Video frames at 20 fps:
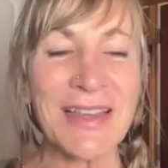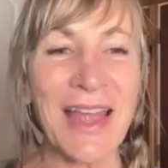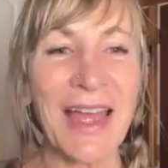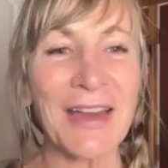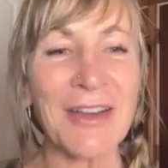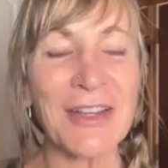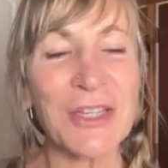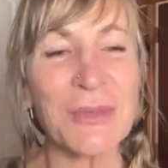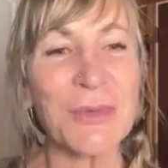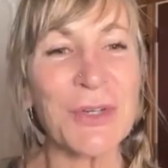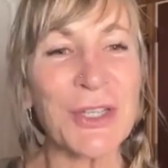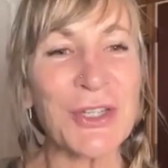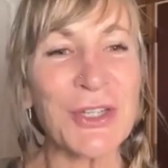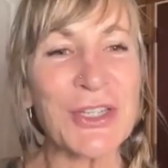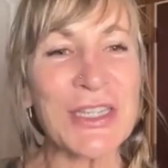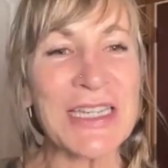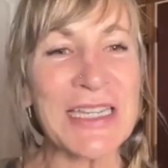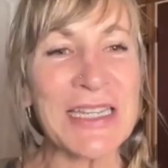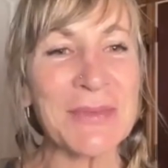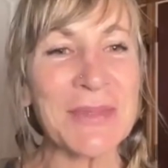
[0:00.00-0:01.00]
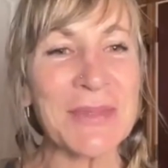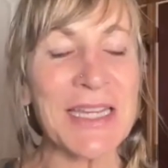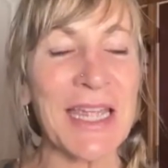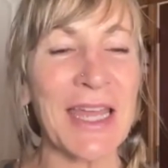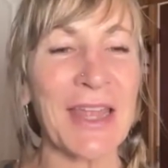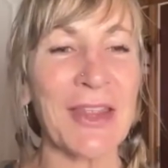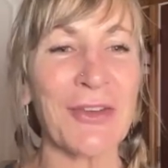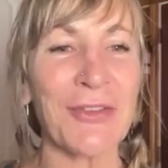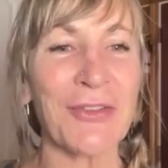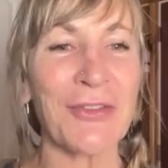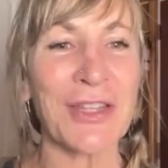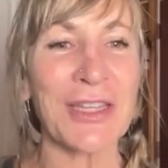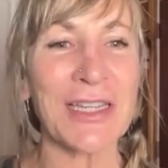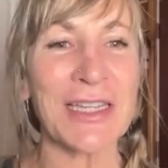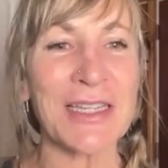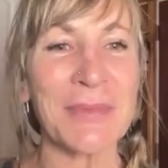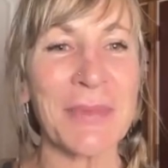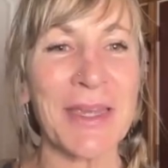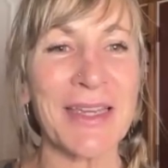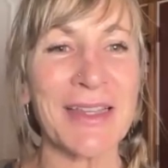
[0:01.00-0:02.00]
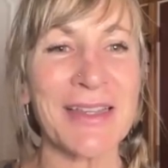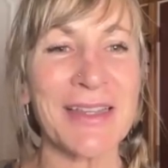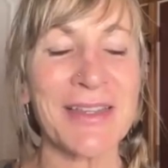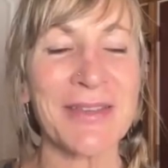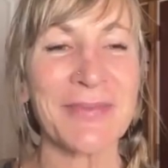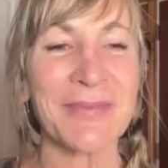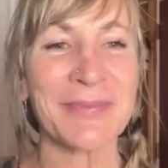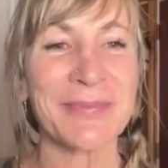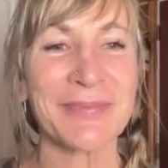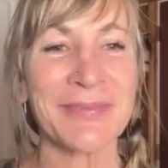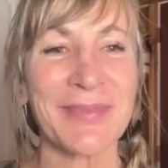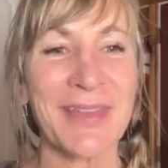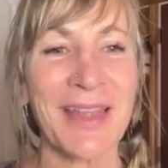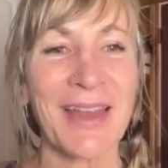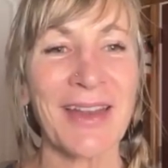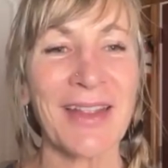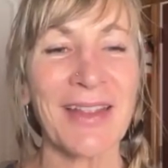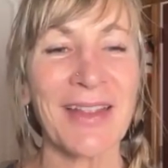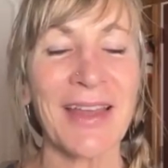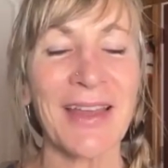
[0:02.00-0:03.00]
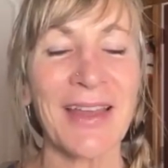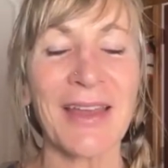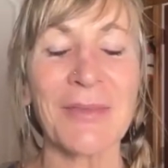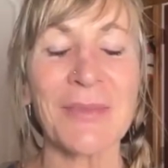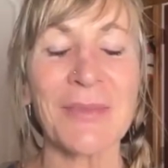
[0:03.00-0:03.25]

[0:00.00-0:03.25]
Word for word: how did you put your team together for the debate? How did that